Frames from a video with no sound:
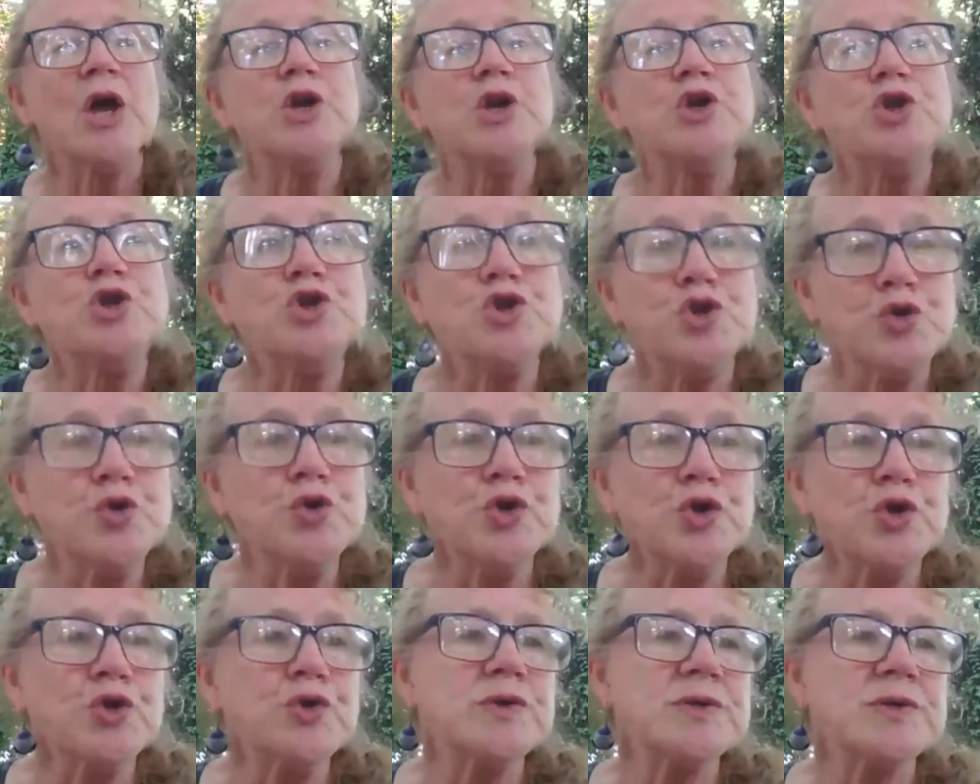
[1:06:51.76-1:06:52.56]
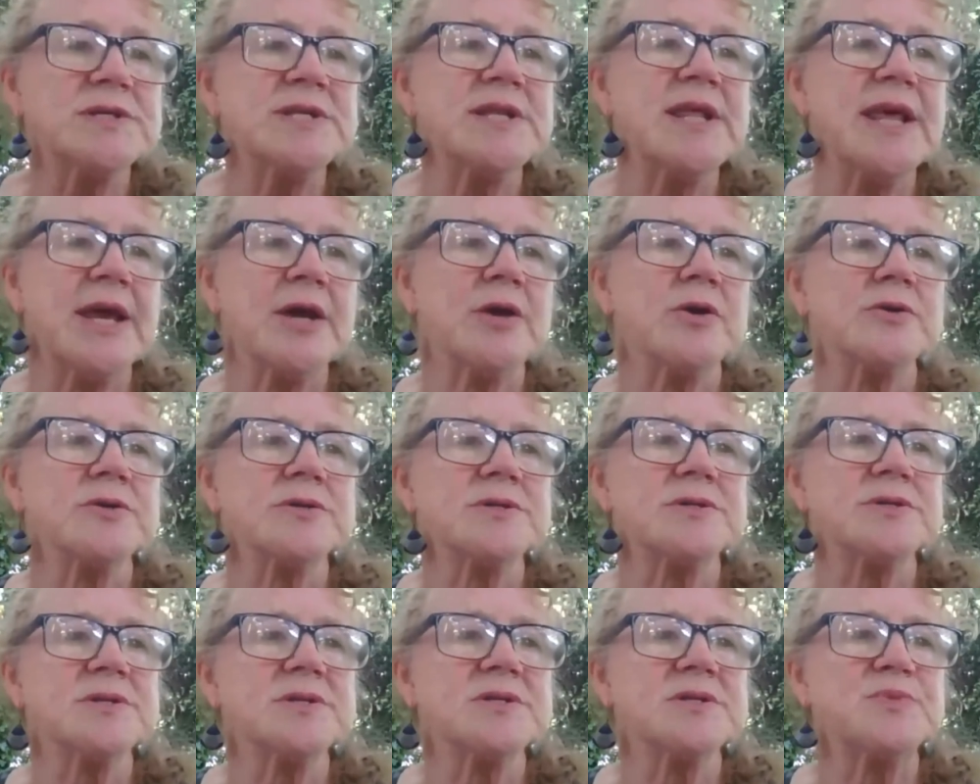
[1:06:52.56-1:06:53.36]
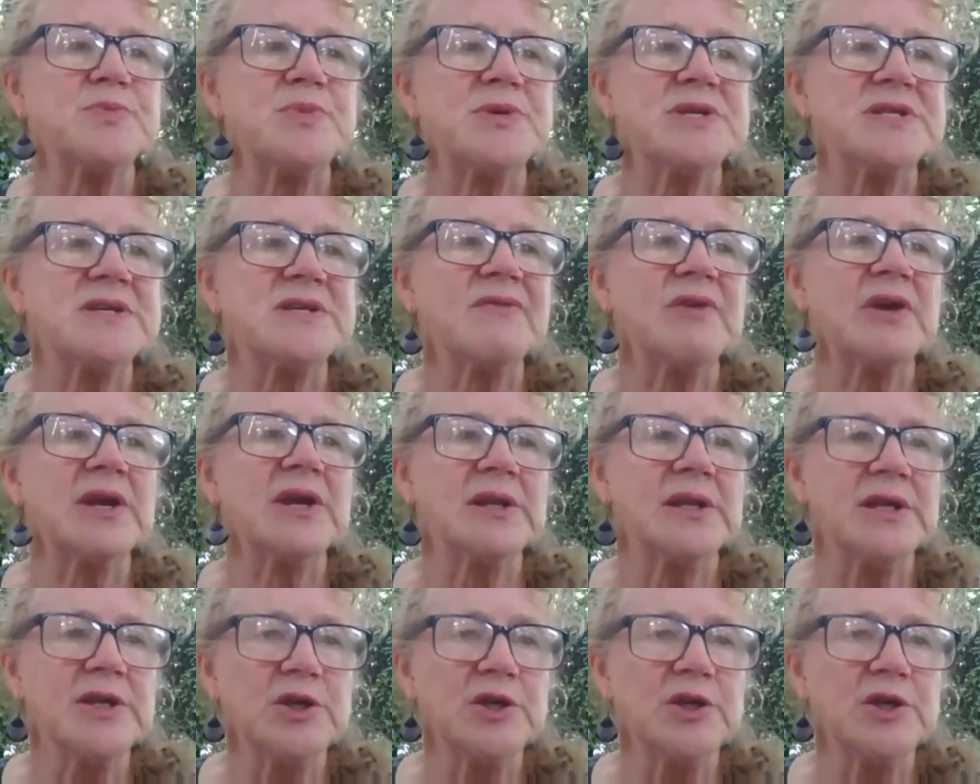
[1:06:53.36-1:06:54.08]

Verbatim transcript: do use theirs, specifically